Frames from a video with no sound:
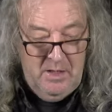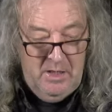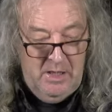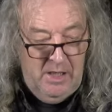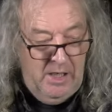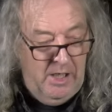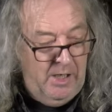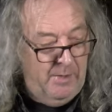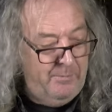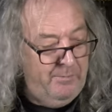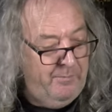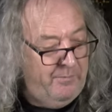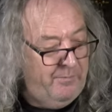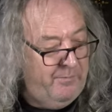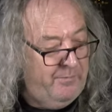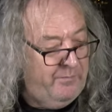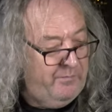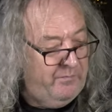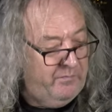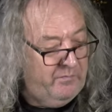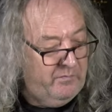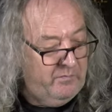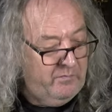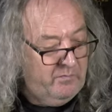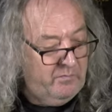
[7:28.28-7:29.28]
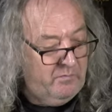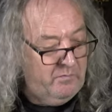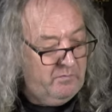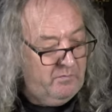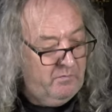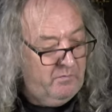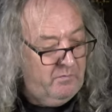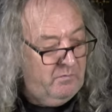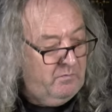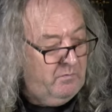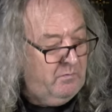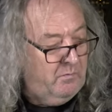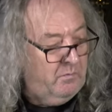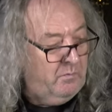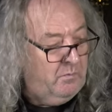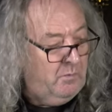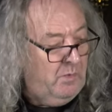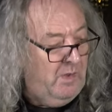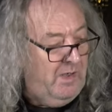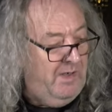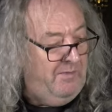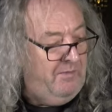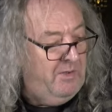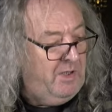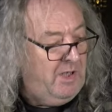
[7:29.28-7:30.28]
Um,
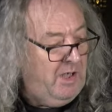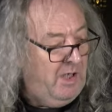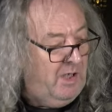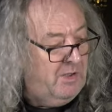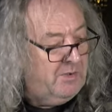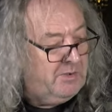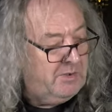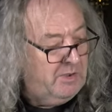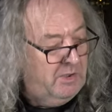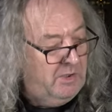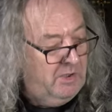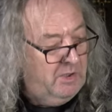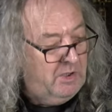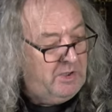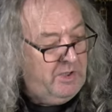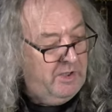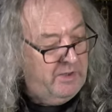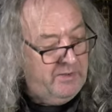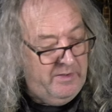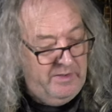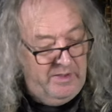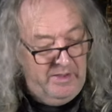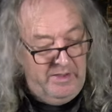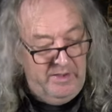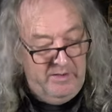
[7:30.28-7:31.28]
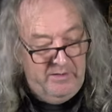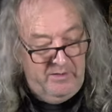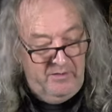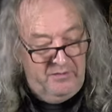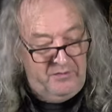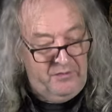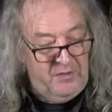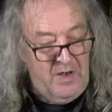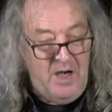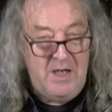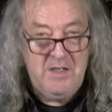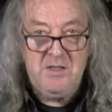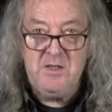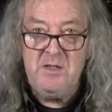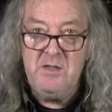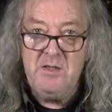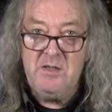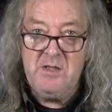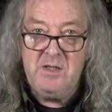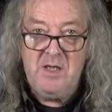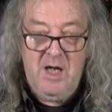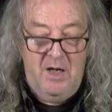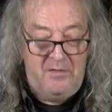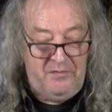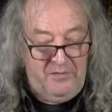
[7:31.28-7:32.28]
we'll have a closer look at the, the frets and
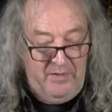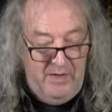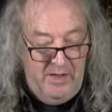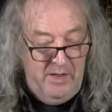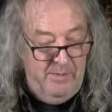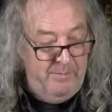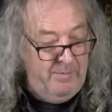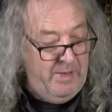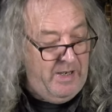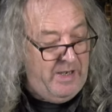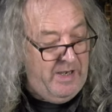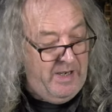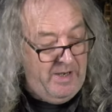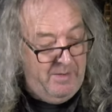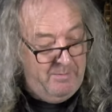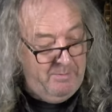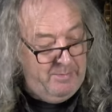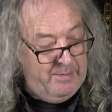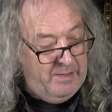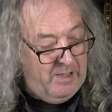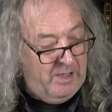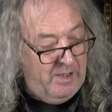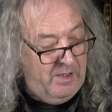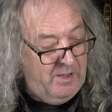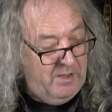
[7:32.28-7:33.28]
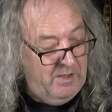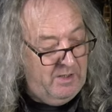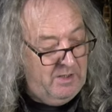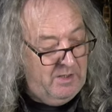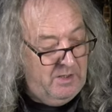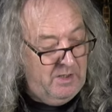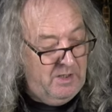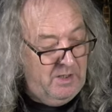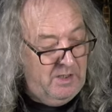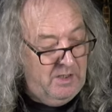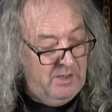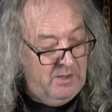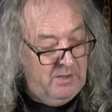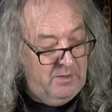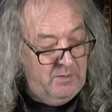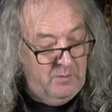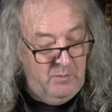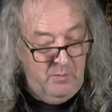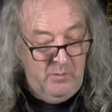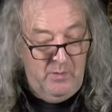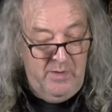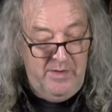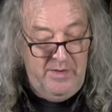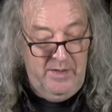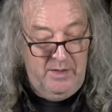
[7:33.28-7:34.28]
stuff in a minute, but
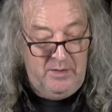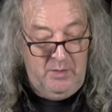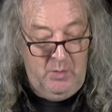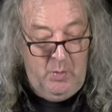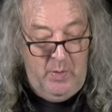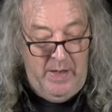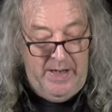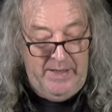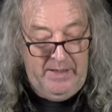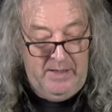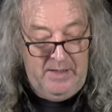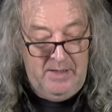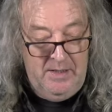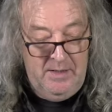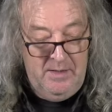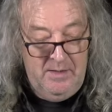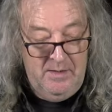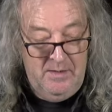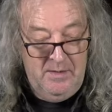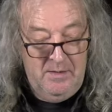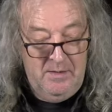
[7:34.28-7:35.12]
with a quick